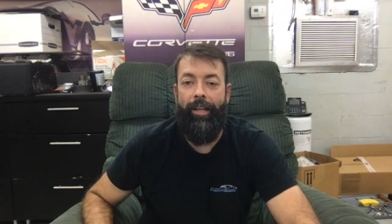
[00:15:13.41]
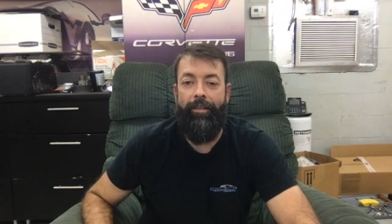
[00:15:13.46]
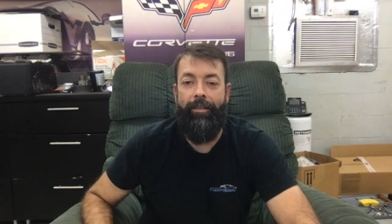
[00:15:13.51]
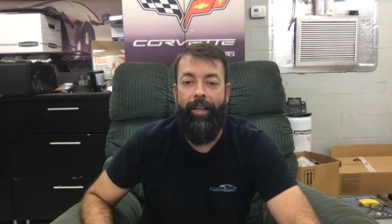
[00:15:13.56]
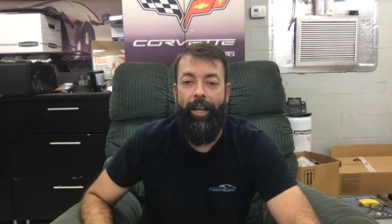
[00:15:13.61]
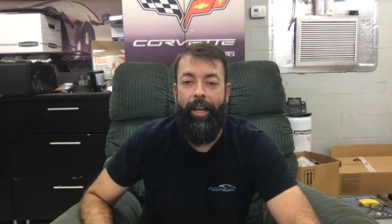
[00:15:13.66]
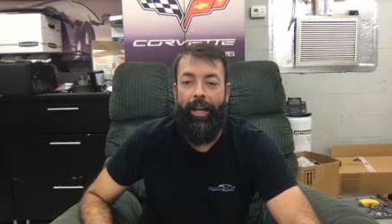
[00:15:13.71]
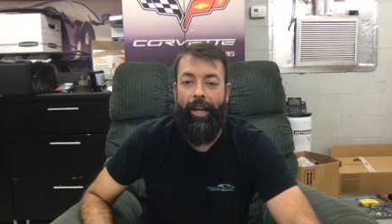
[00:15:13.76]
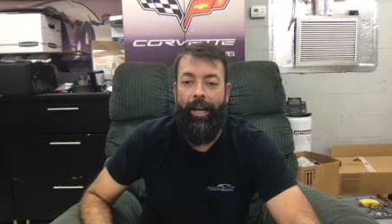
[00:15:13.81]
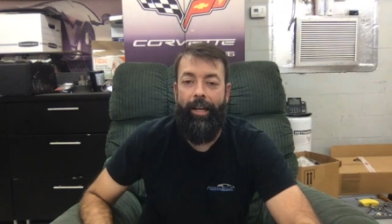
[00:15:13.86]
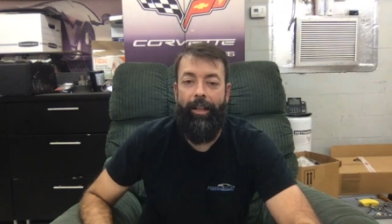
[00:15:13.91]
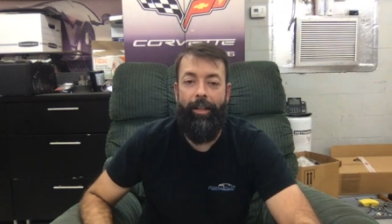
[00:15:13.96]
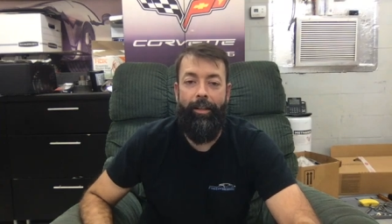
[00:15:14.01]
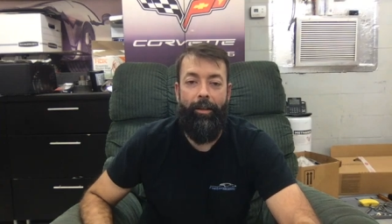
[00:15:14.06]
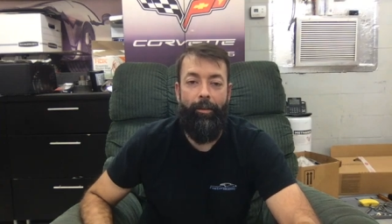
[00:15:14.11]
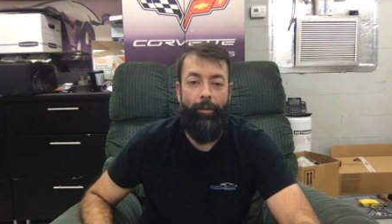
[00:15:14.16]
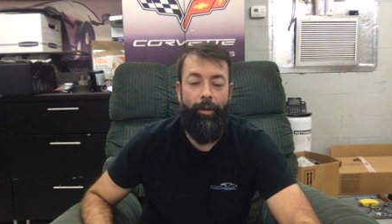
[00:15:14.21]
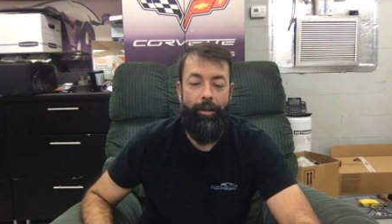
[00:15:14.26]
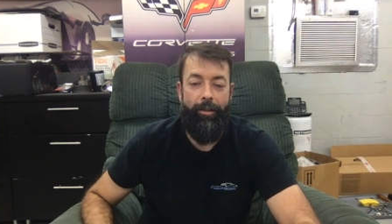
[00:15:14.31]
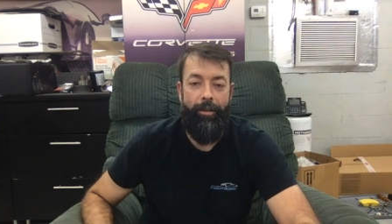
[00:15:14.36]
It's like I like
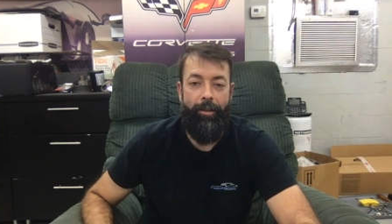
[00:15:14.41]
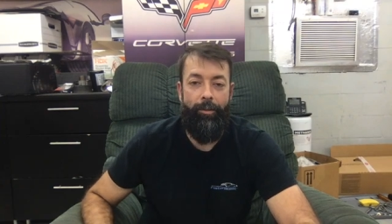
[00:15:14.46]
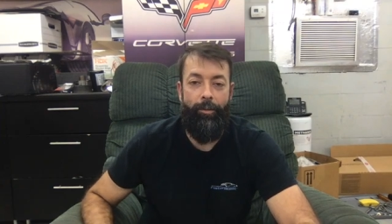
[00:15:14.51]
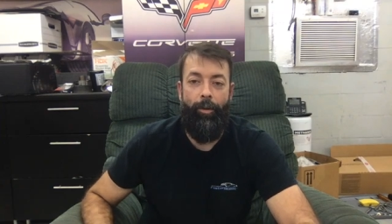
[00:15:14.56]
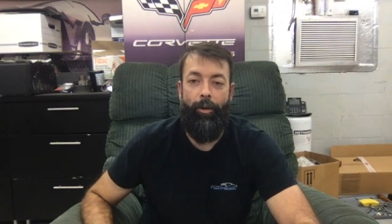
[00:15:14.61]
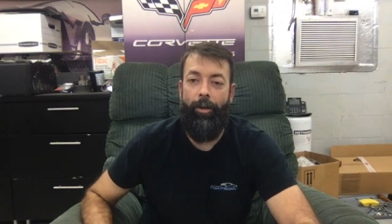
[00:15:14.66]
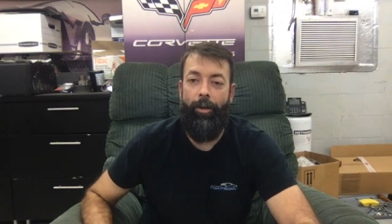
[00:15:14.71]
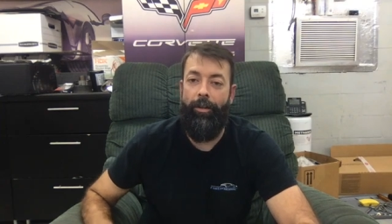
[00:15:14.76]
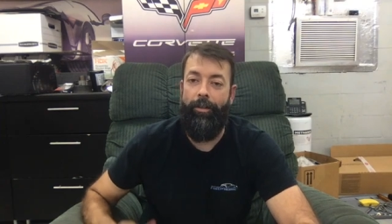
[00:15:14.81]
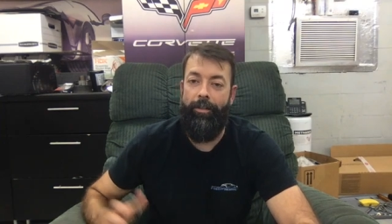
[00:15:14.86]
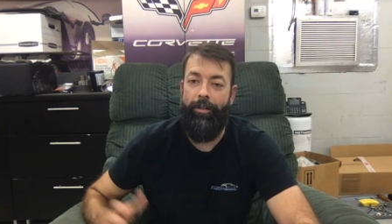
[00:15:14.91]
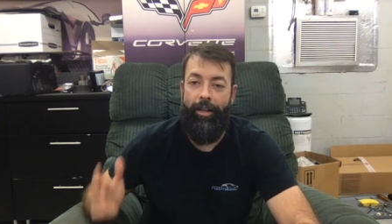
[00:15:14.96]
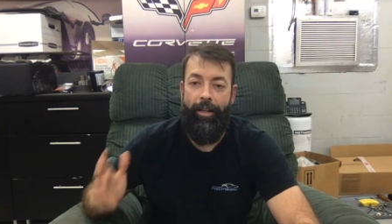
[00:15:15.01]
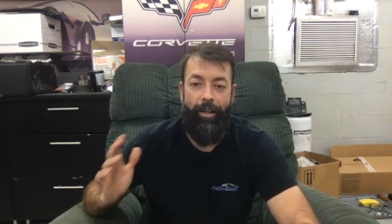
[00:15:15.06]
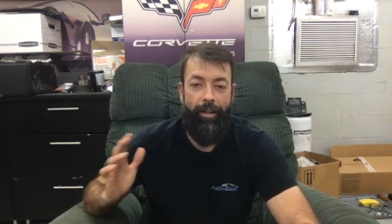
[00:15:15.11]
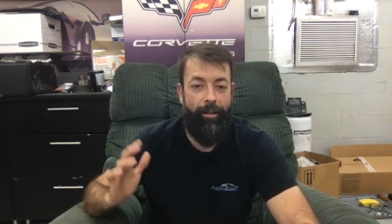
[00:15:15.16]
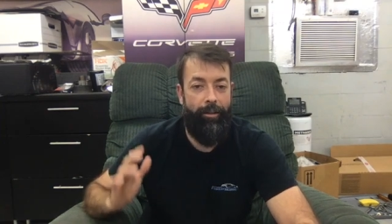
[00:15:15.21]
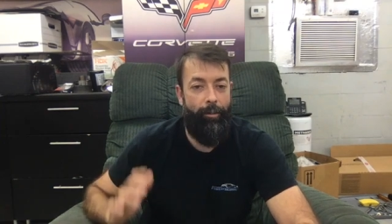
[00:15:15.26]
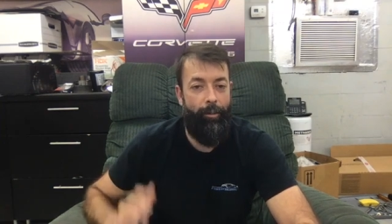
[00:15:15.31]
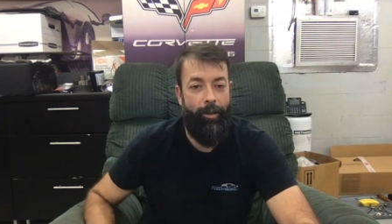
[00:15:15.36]
to bust his balls and he
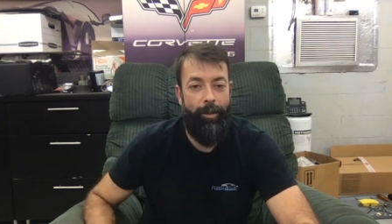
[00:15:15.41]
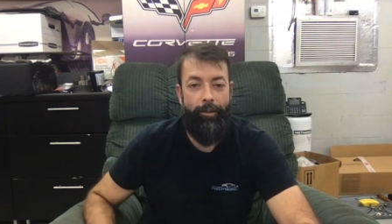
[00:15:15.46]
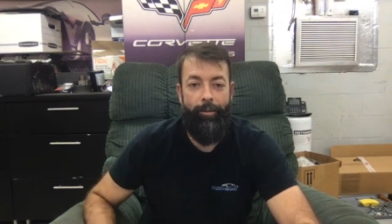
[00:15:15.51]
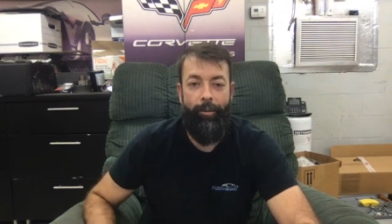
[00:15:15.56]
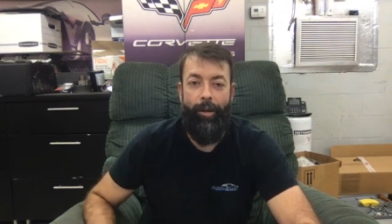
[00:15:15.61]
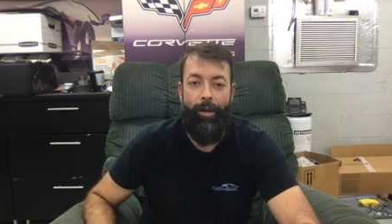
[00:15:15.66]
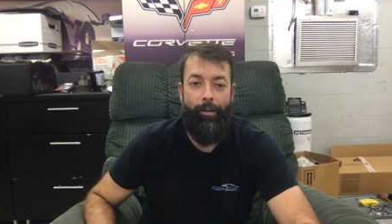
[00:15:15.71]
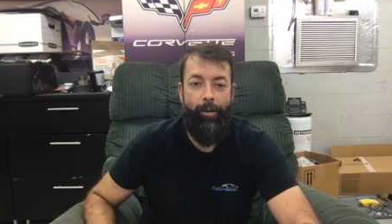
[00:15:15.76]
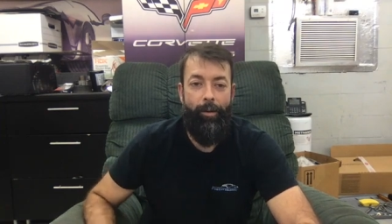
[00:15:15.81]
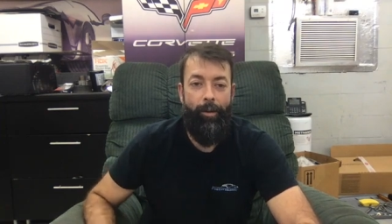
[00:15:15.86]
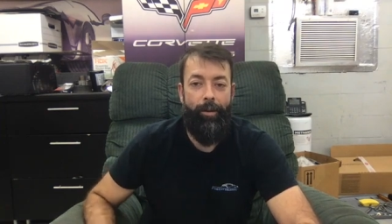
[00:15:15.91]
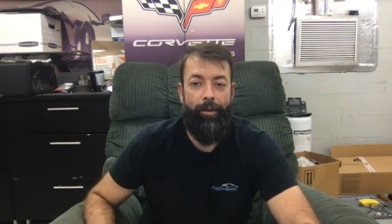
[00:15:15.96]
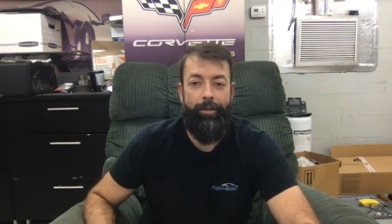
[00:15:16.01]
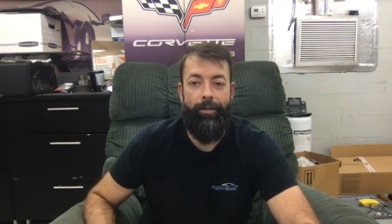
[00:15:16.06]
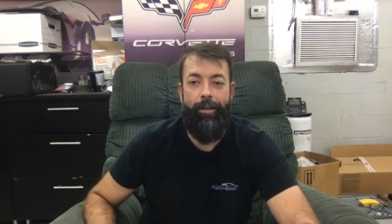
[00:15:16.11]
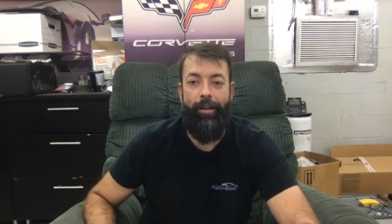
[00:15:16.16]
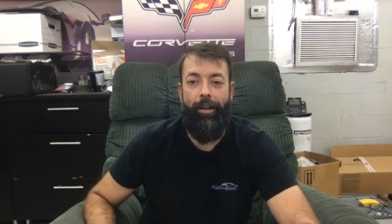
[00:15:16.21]
likes to bust my balls,